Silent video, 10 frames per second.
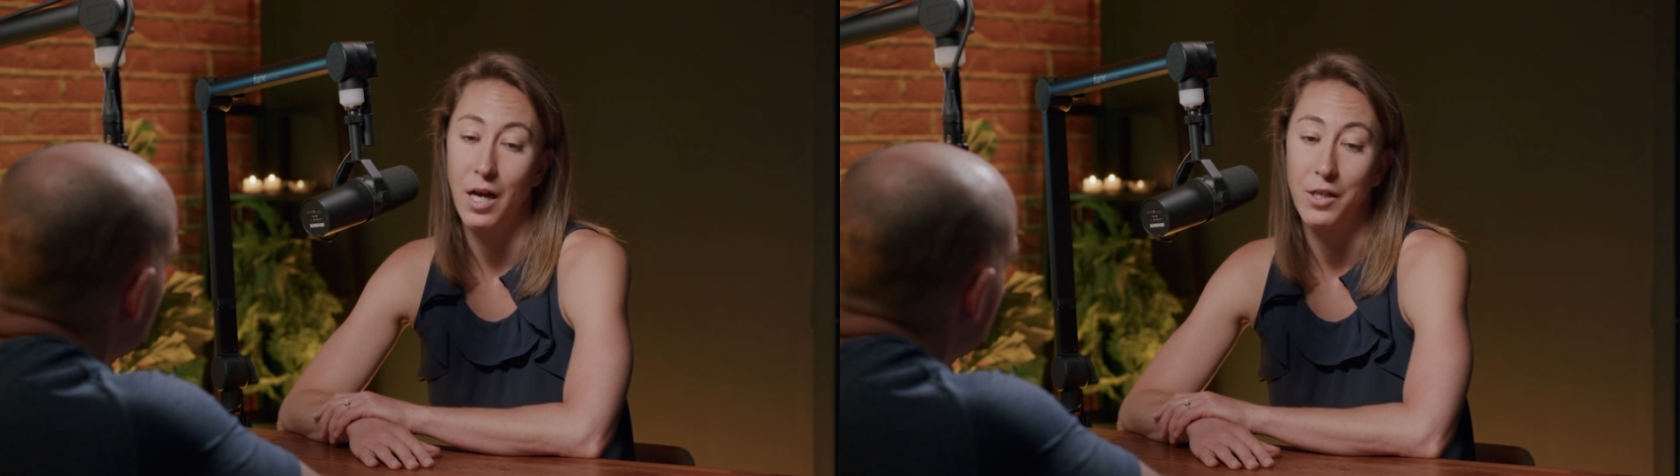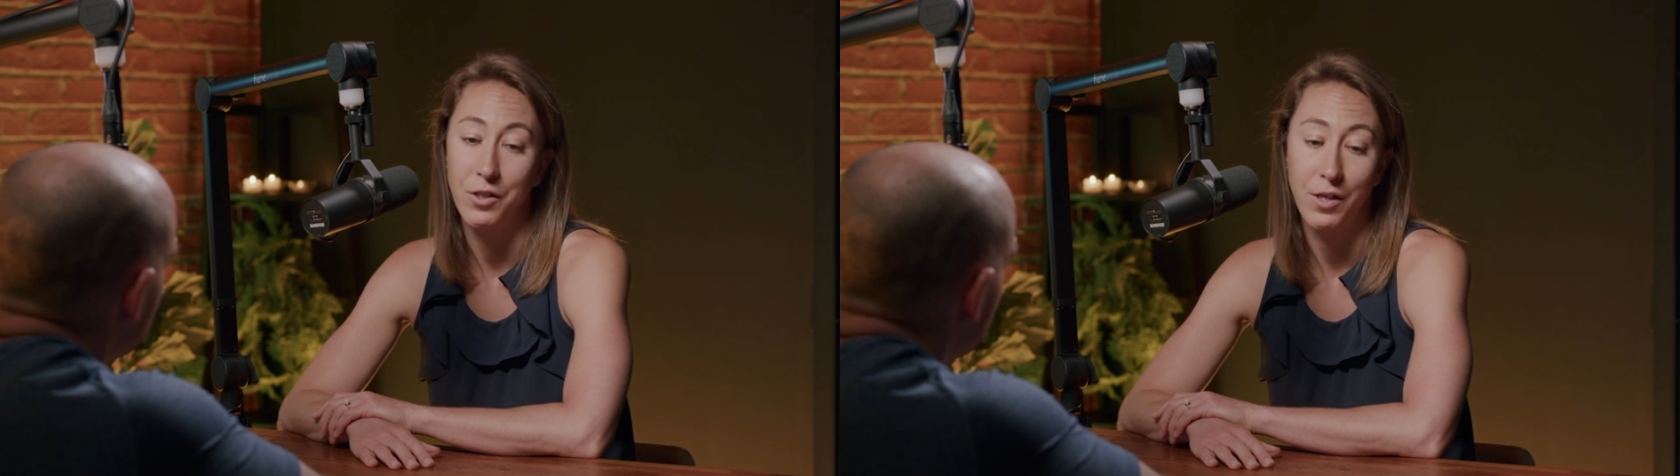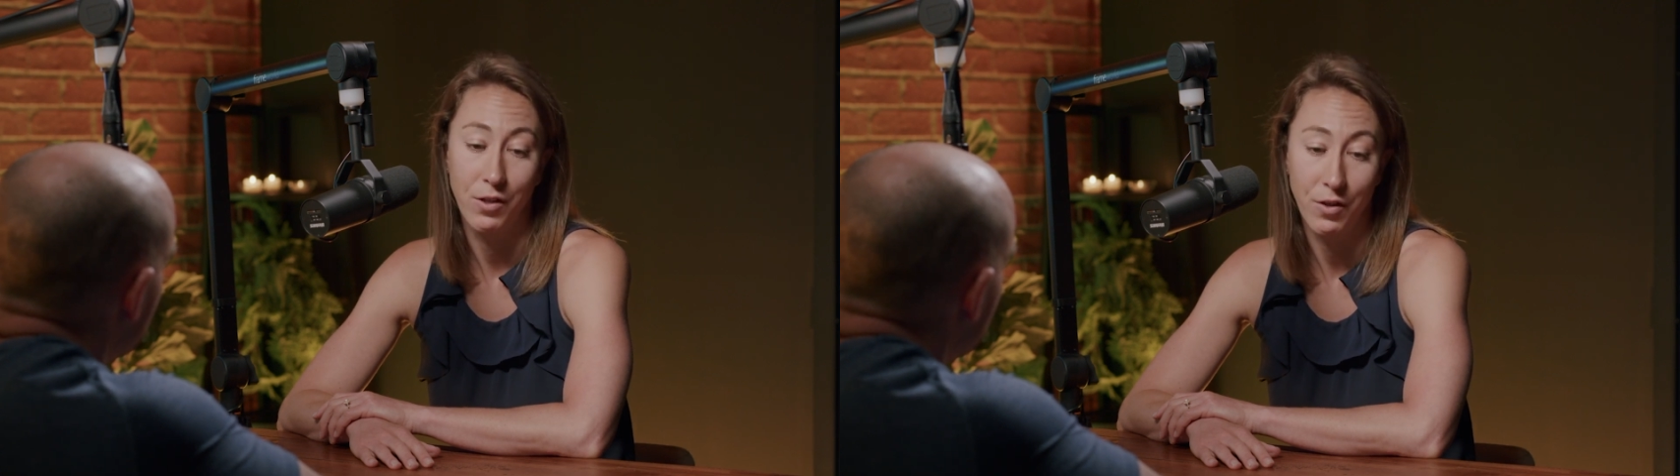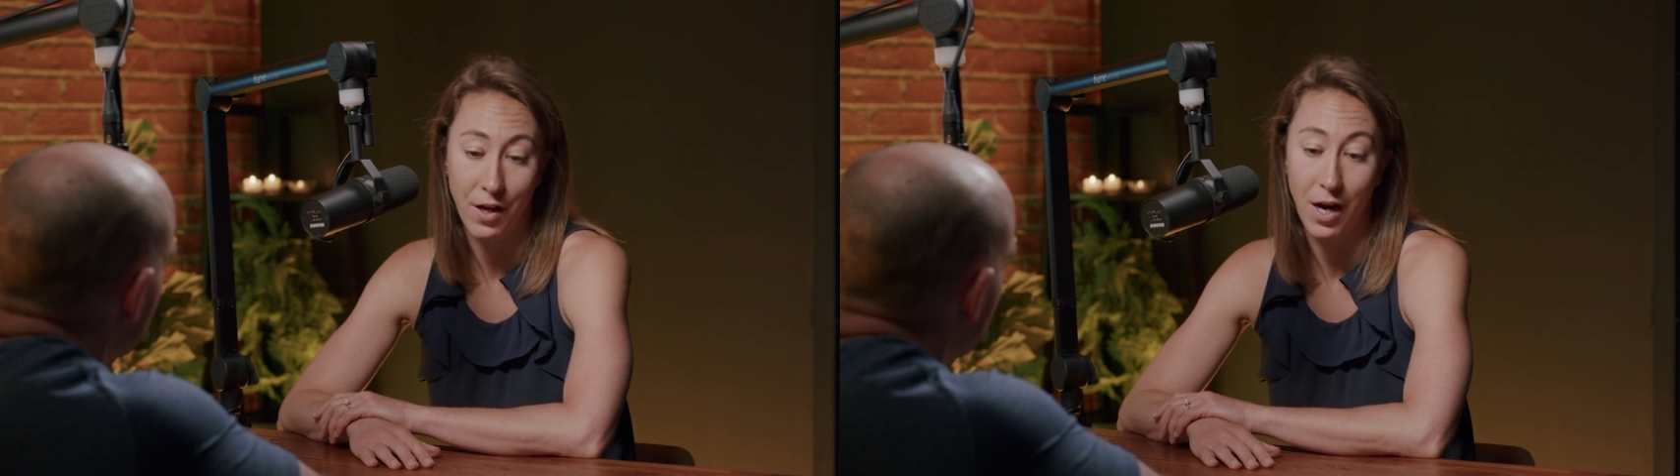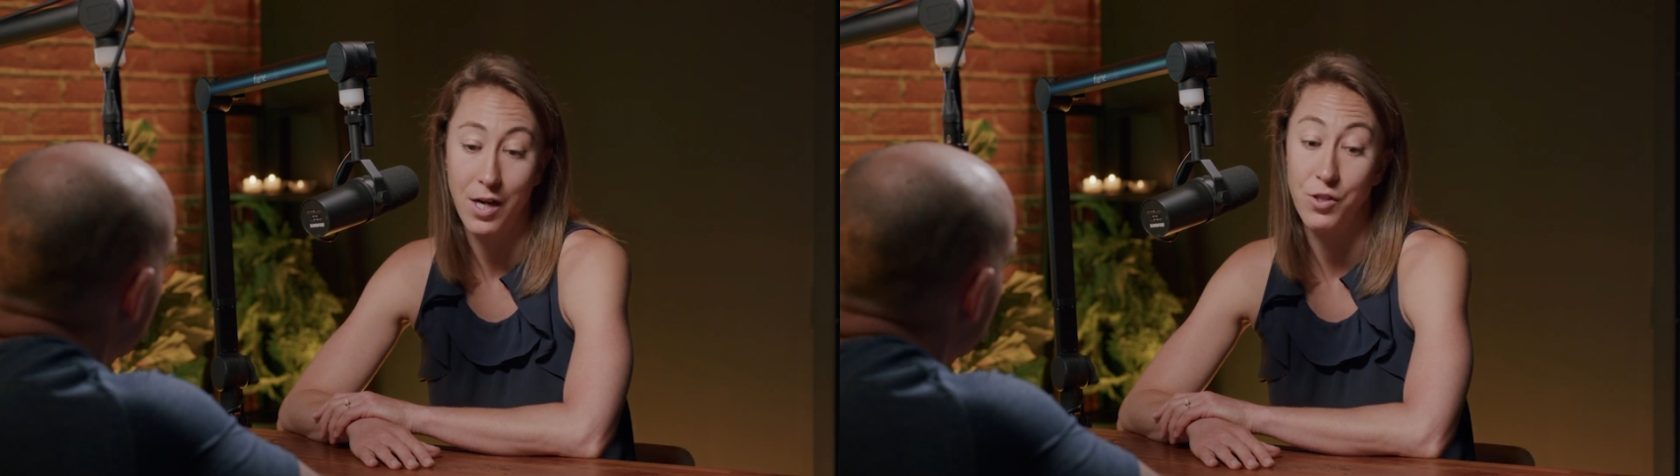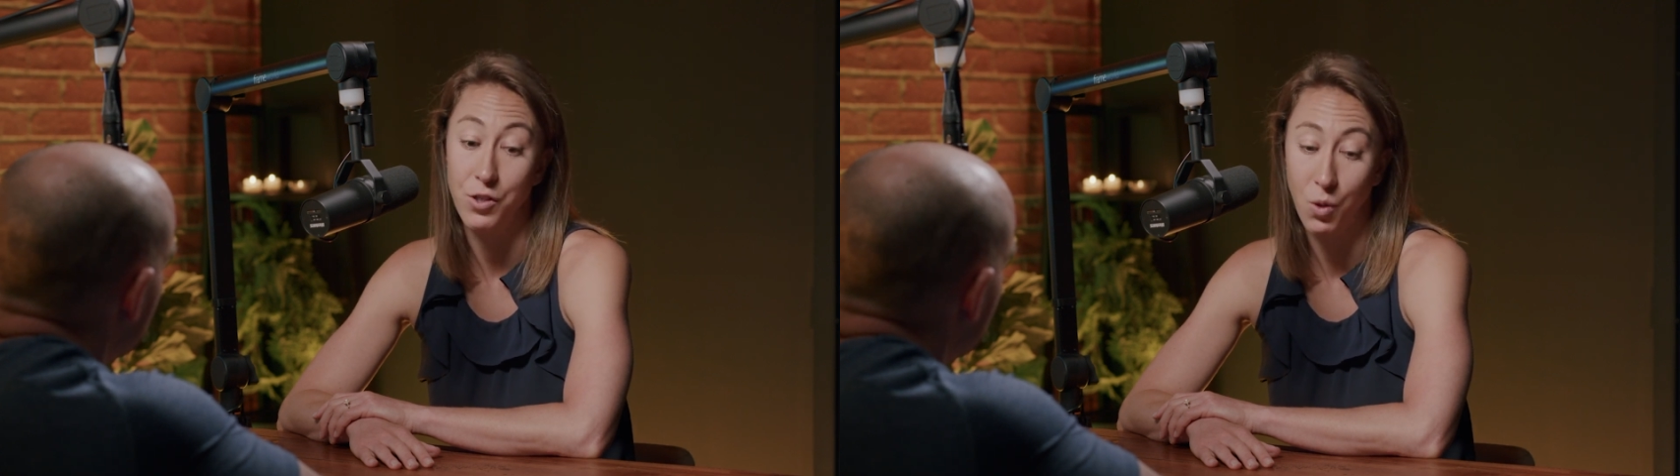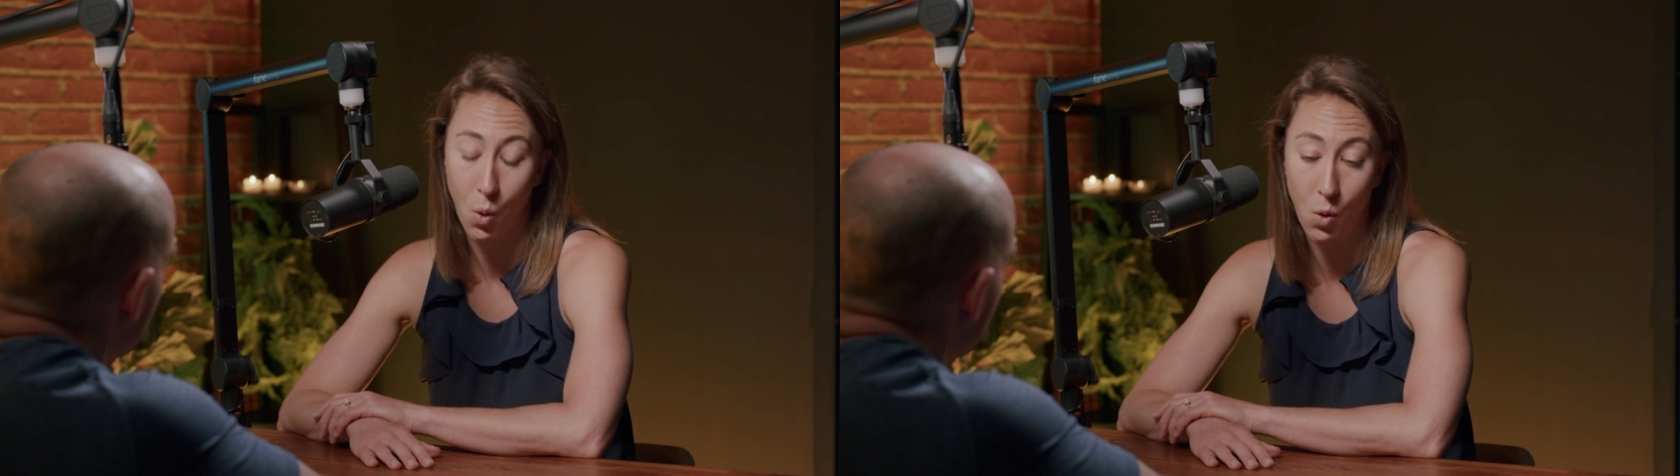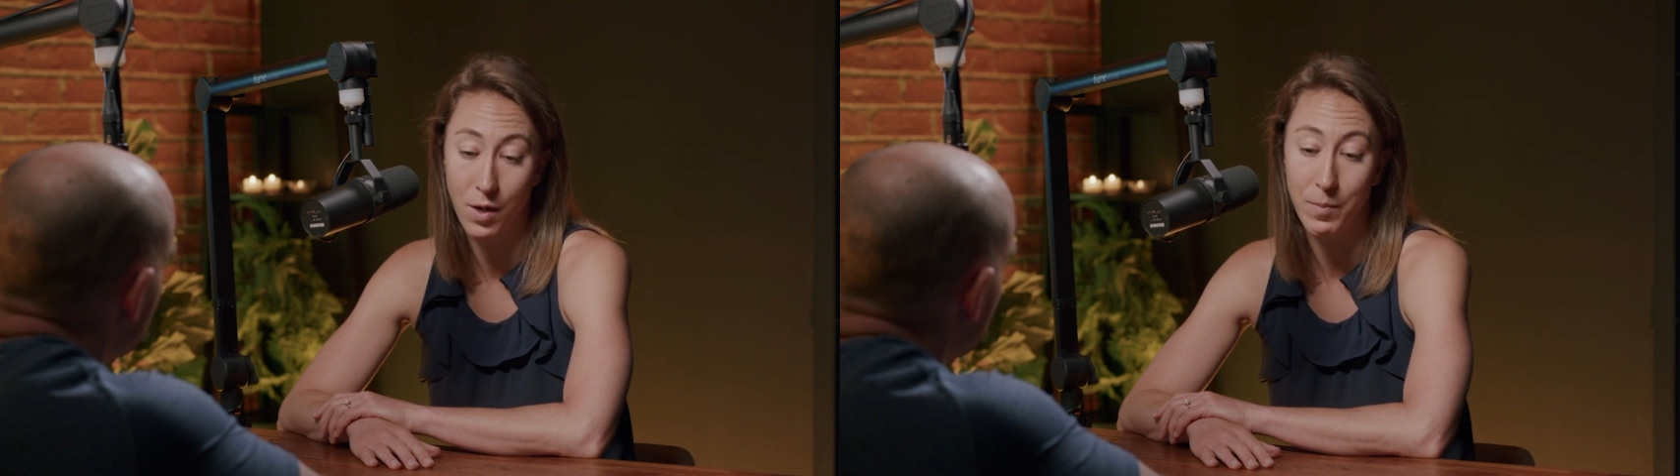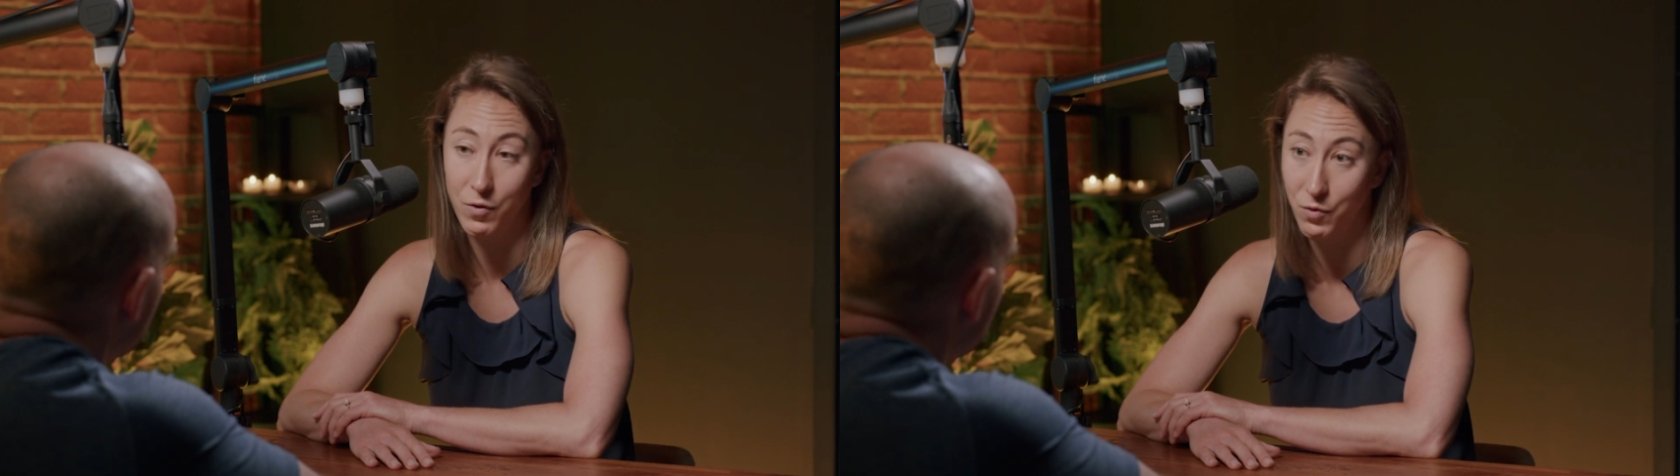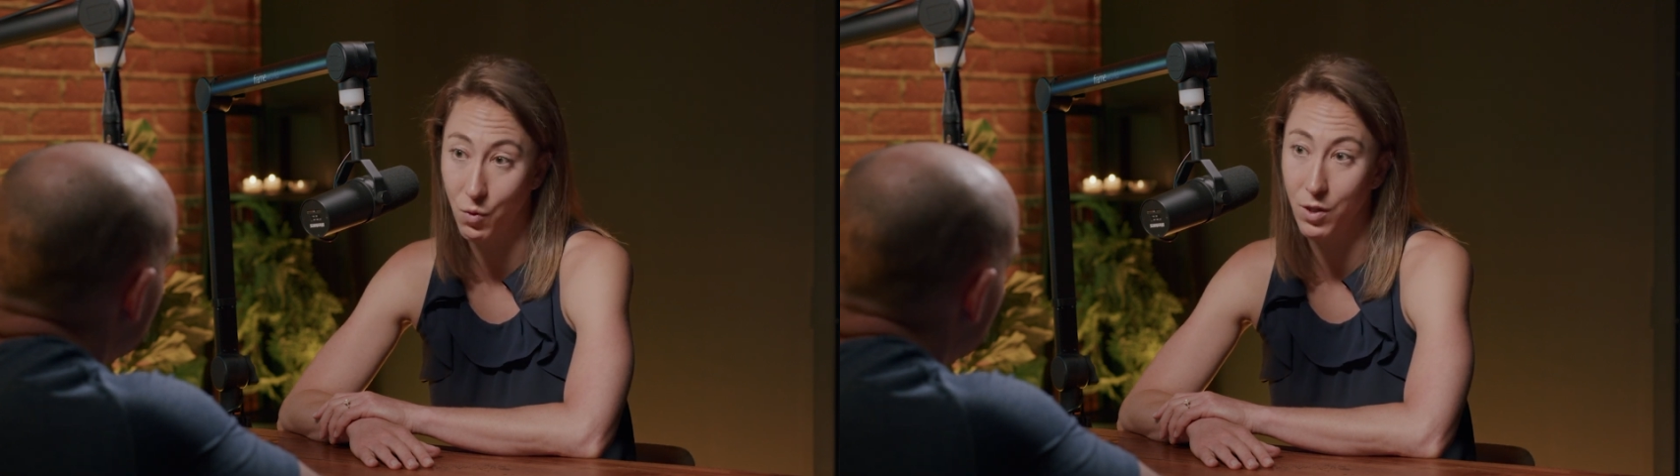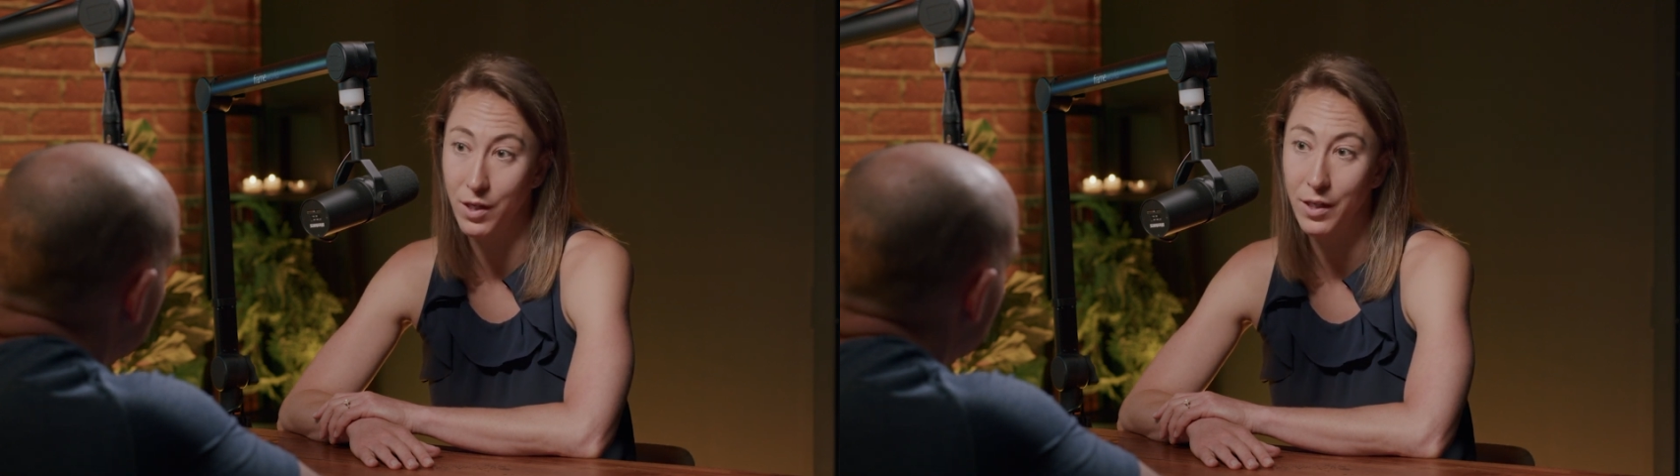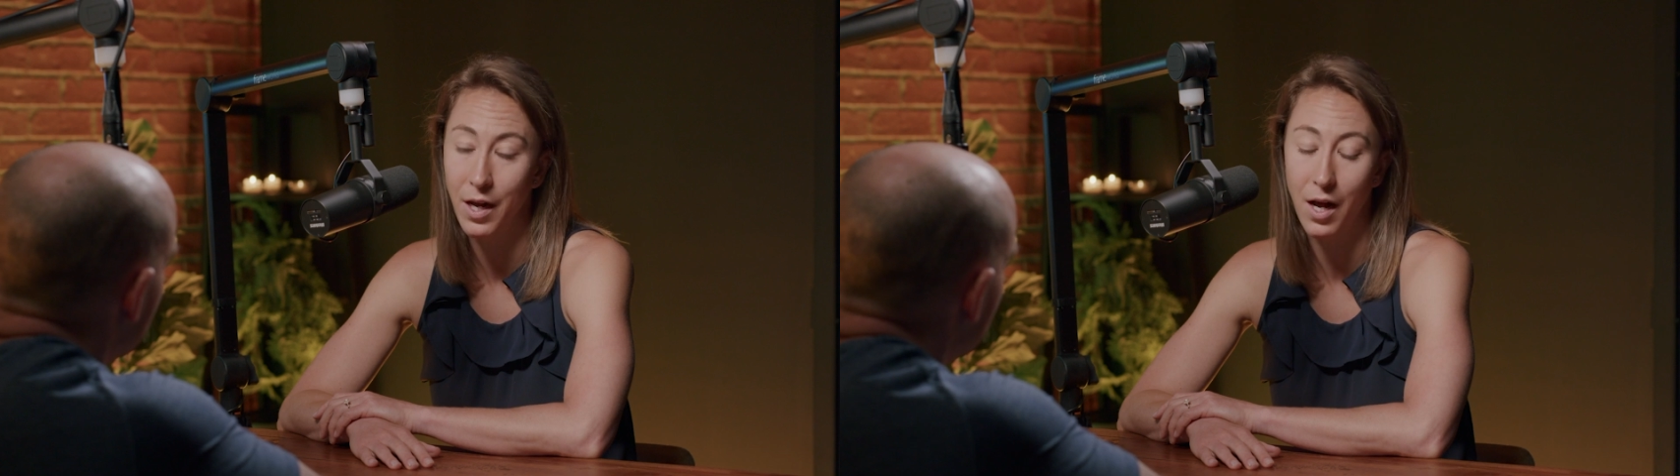your inner thighs, your core before.